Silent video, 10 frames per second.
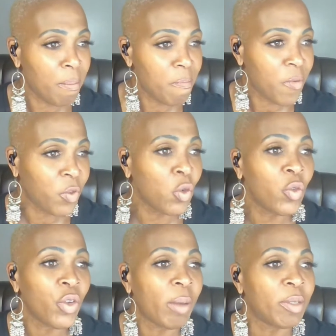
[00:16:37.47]

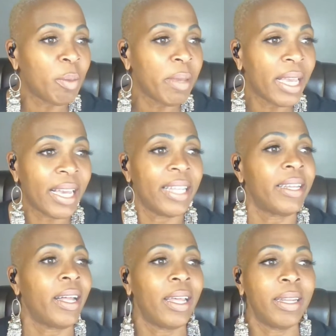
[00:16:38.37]
food from Jamaica and
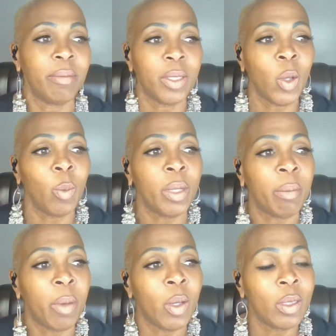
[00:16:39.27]
all of them something
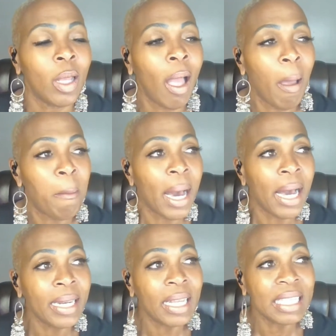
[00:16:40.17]
there, but
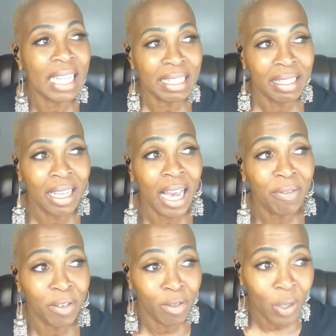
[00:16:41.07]
I understand, so you
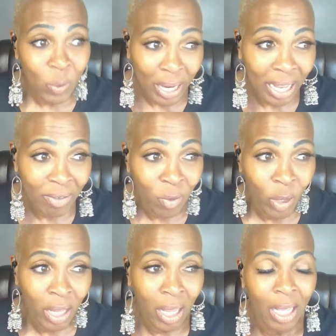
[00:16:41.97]
have to run well left
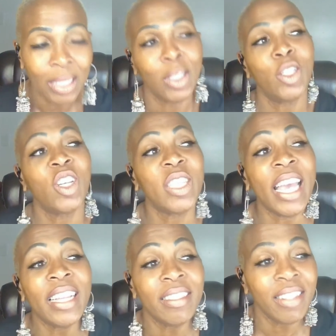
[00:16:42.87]
way, so just
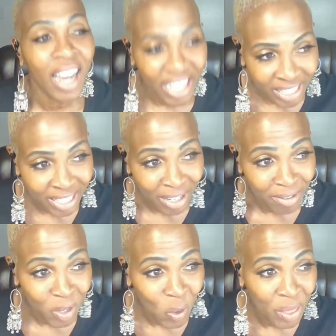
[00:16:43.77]
enjoy
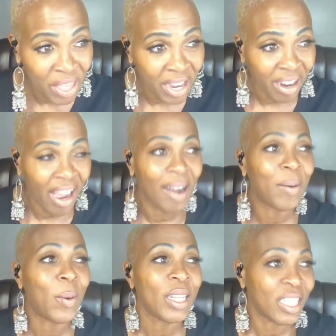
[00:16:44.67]
yourself down there
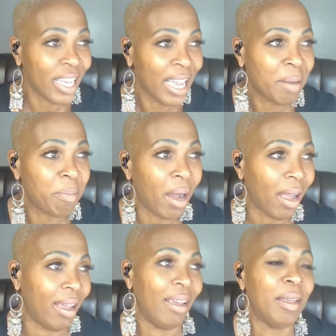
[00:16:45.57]
and watch your head
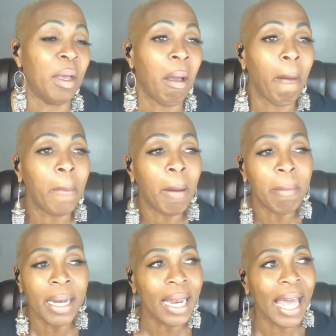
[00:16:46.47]
back. But
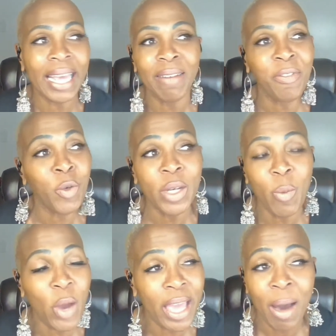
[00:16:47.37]
me not like the food
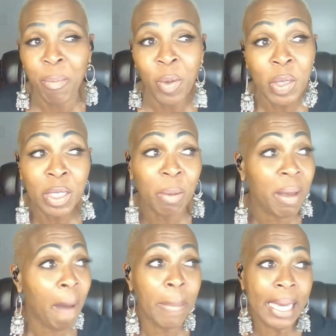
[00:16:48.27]
them when you post up,
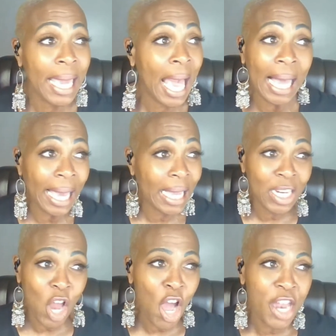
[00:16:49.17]
because me can't get
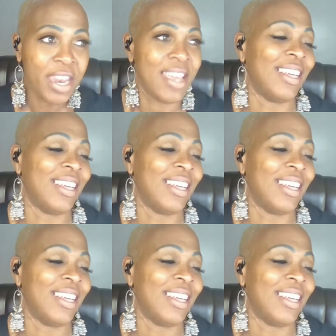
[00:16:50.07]
none.